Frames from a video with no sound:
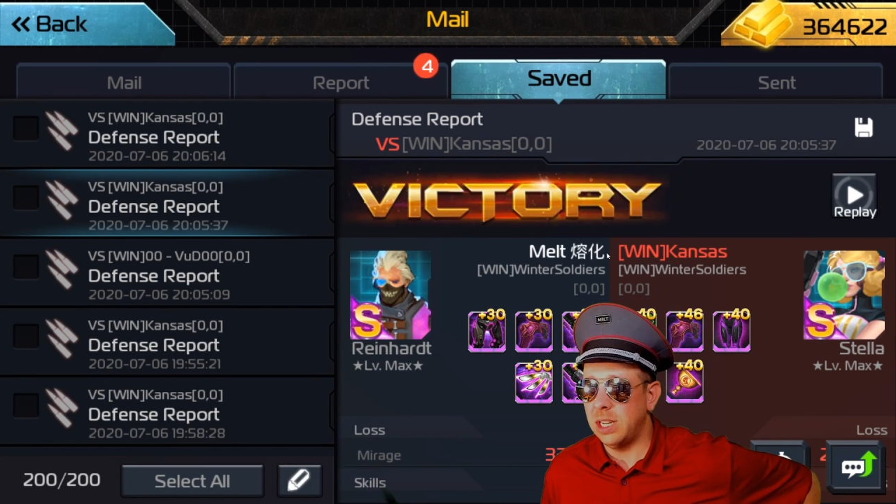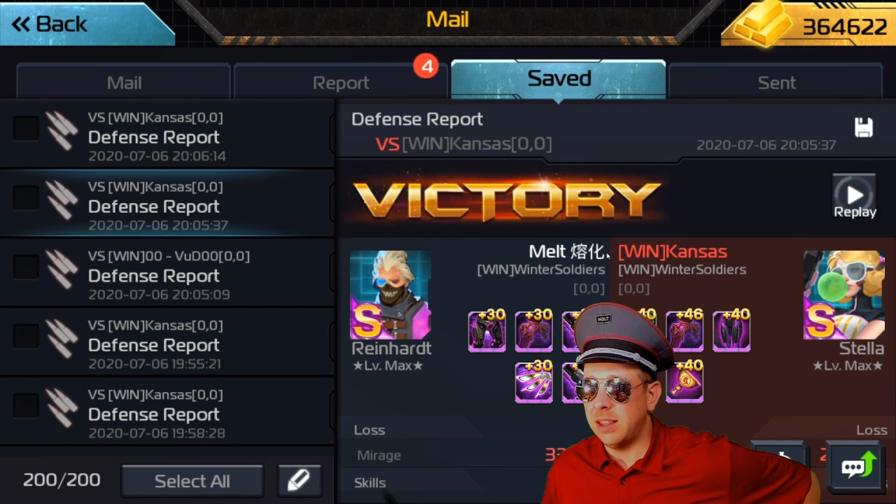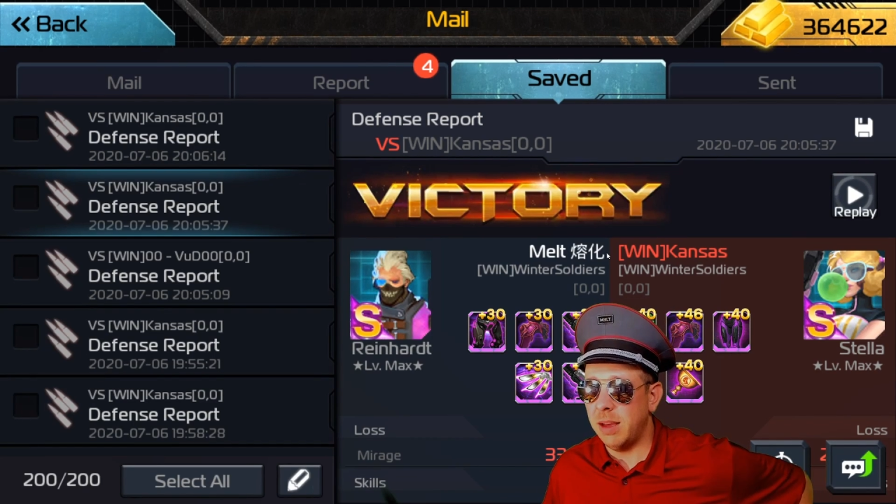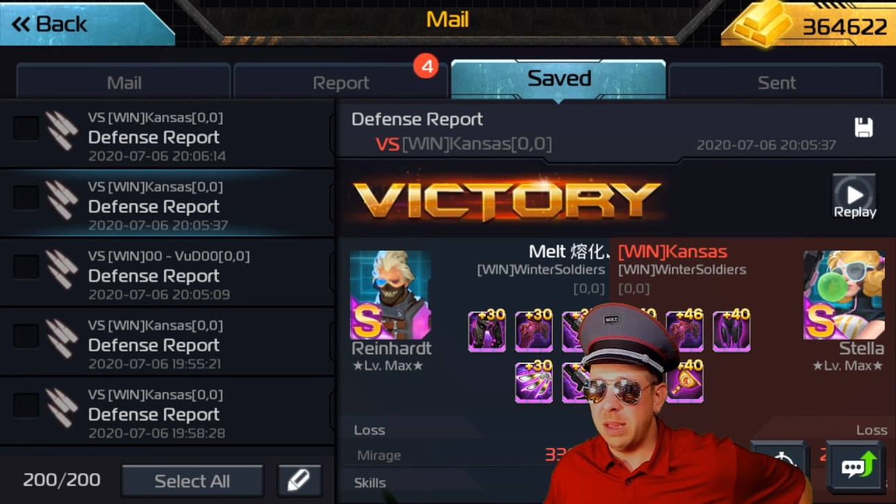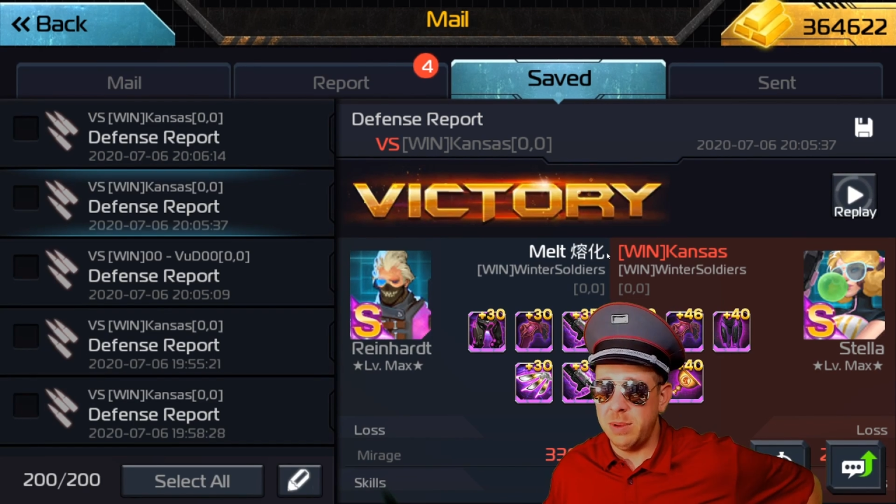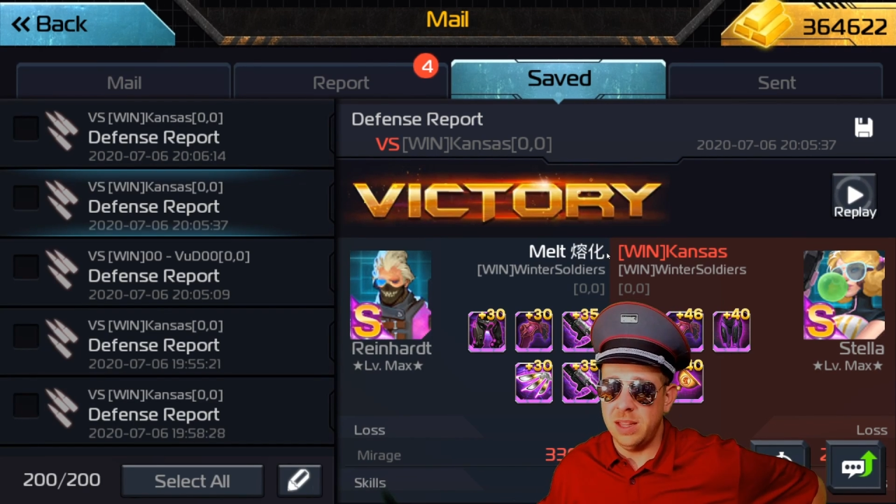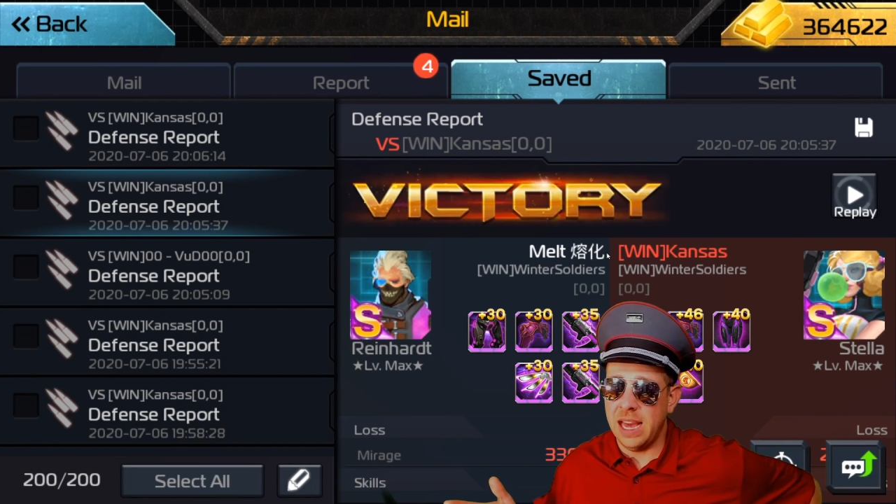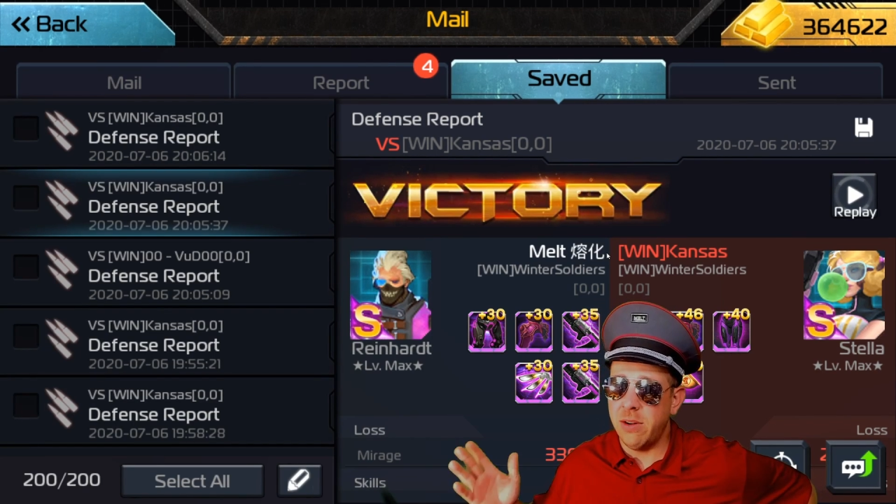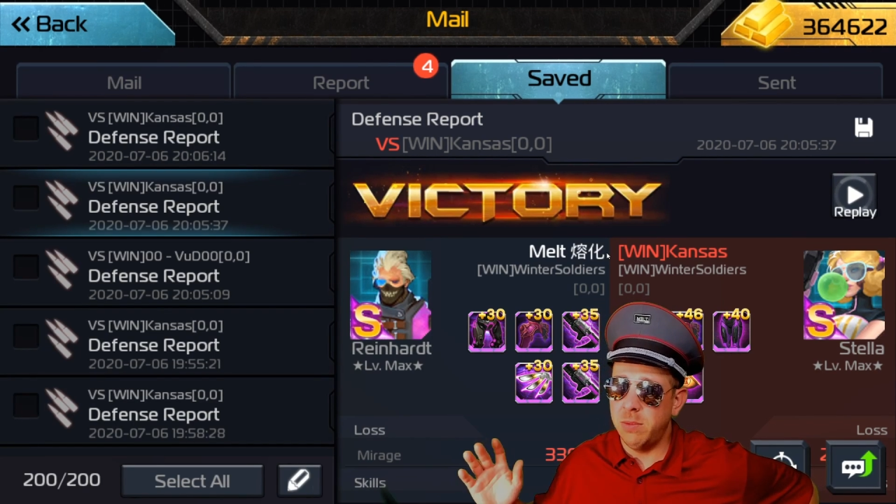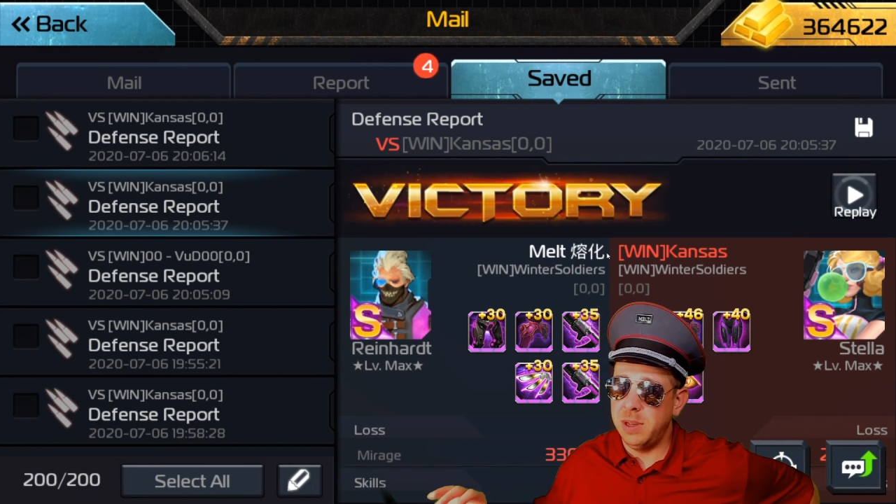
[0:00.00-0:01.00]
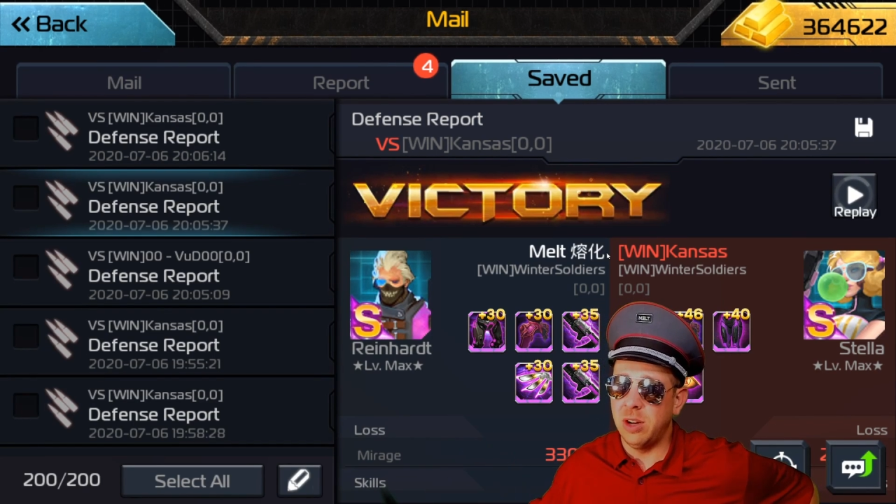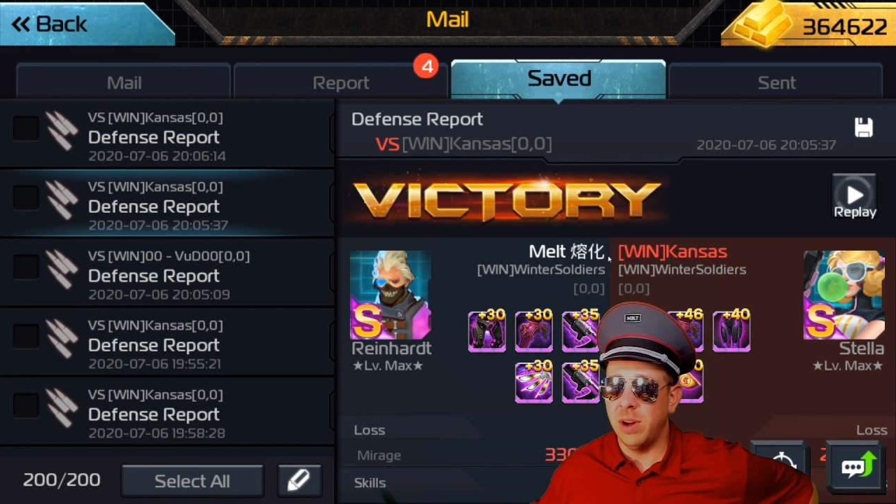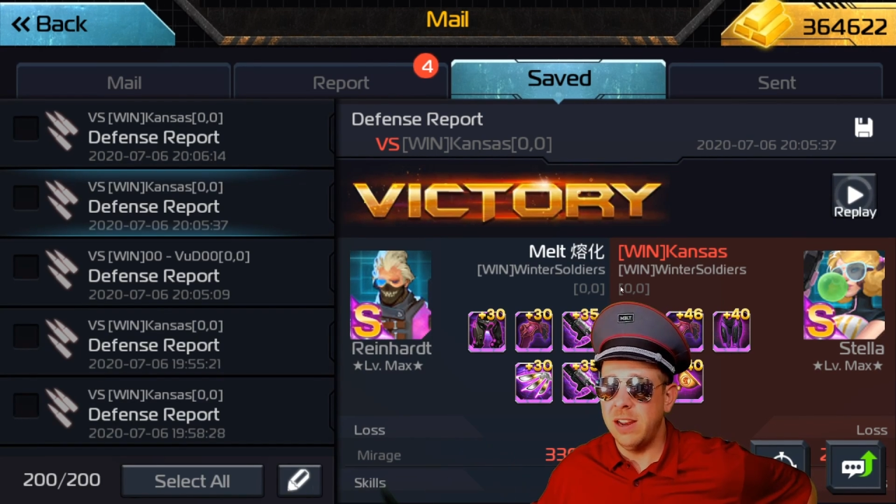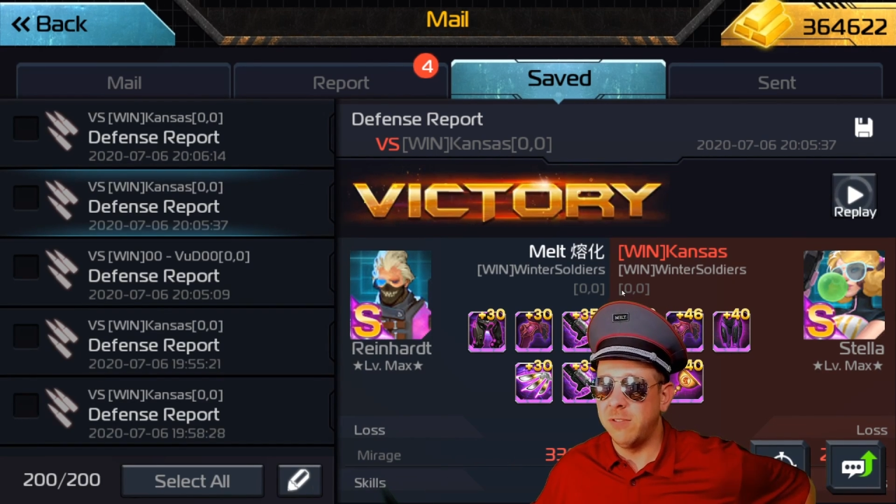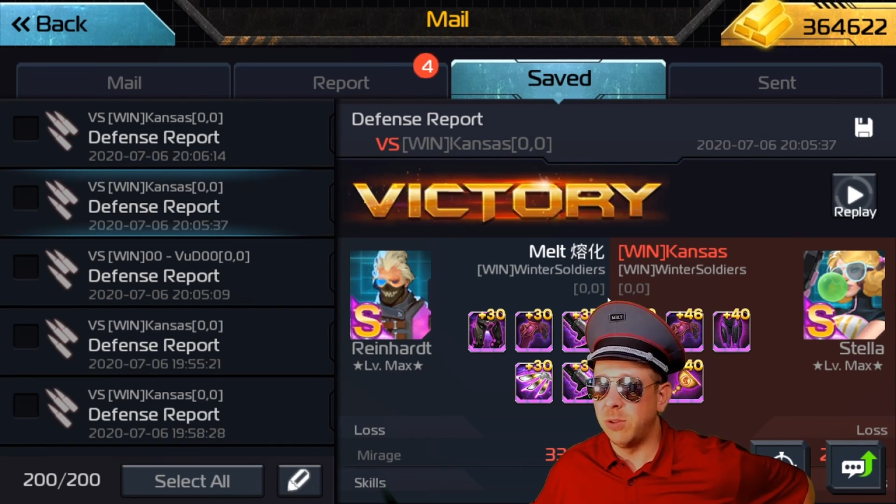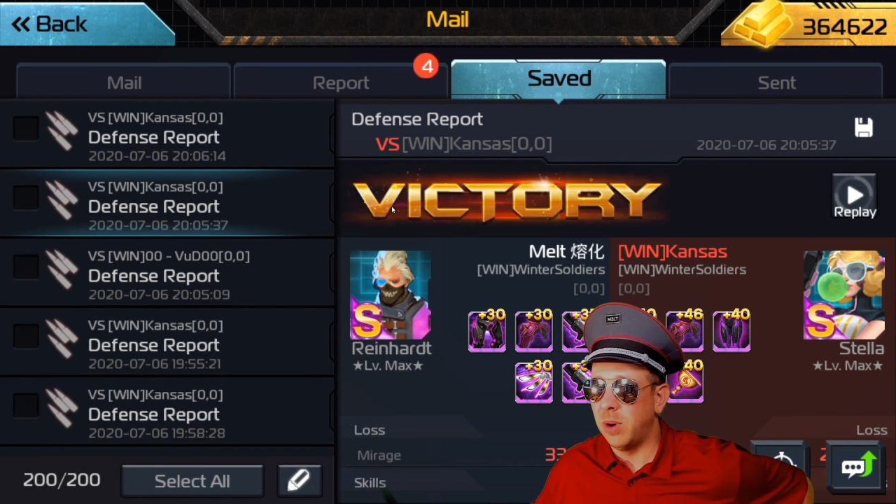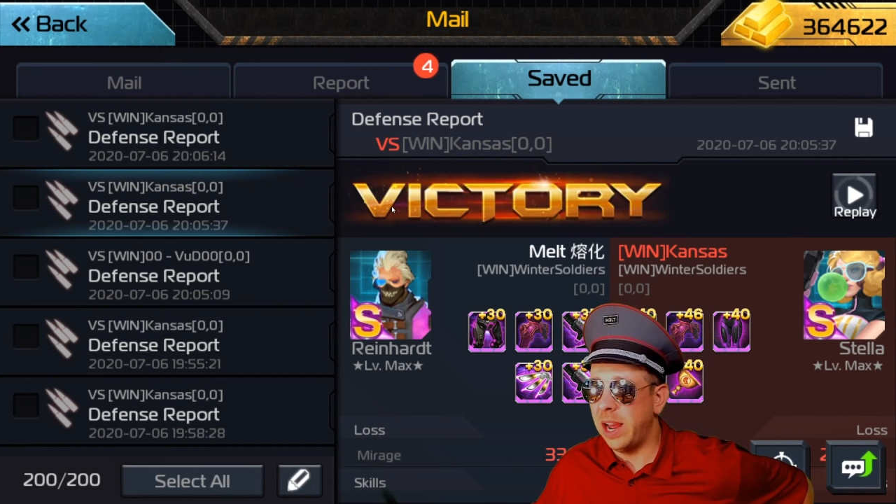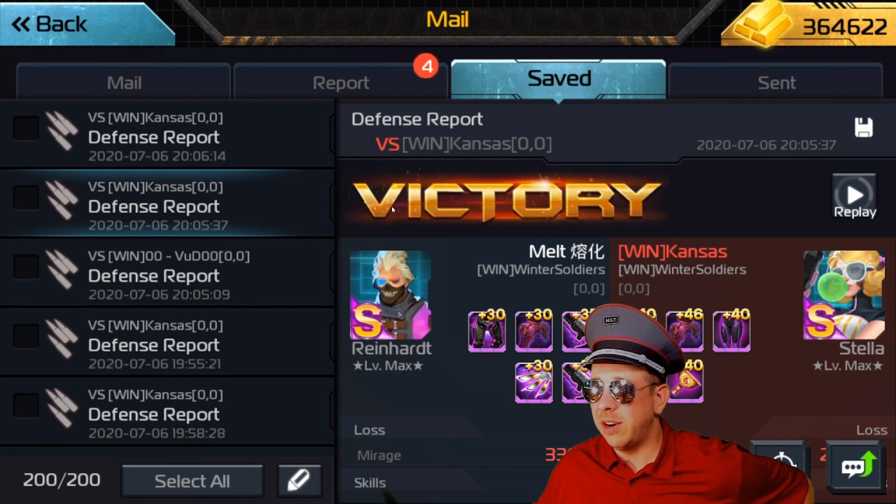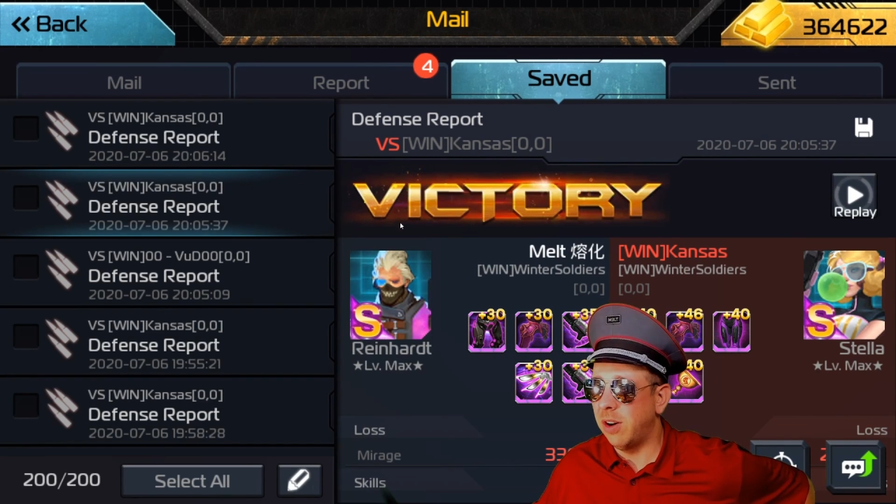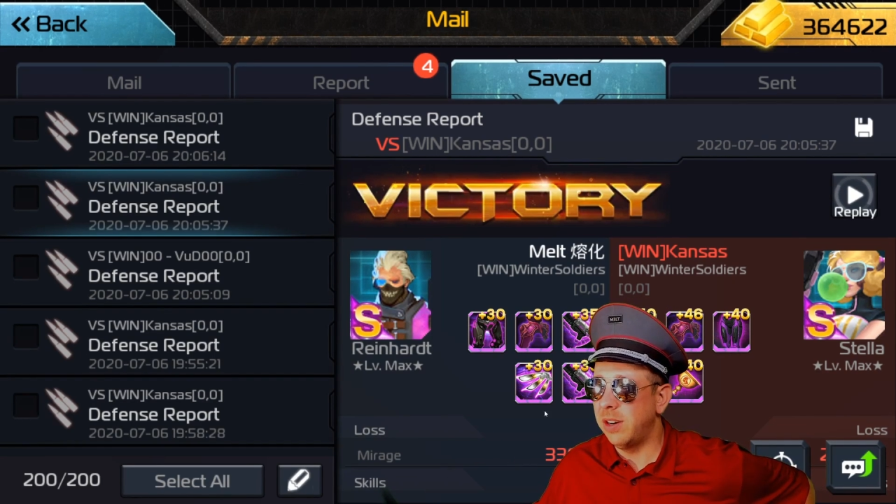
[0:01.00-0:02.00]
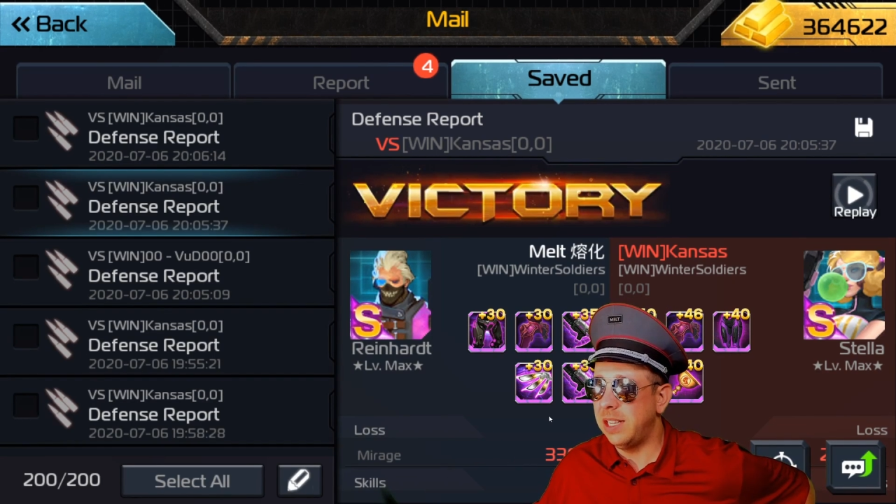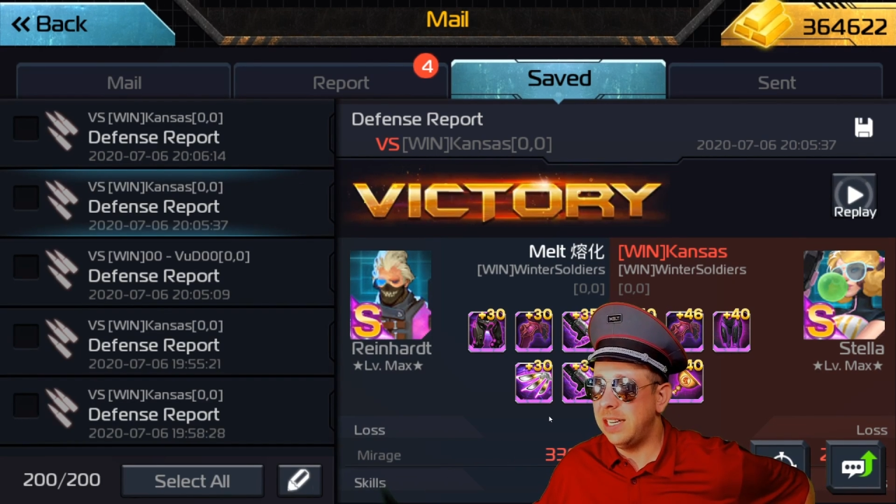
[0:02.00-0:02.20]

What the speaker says: I thought maybe that would be great for Reinhardt.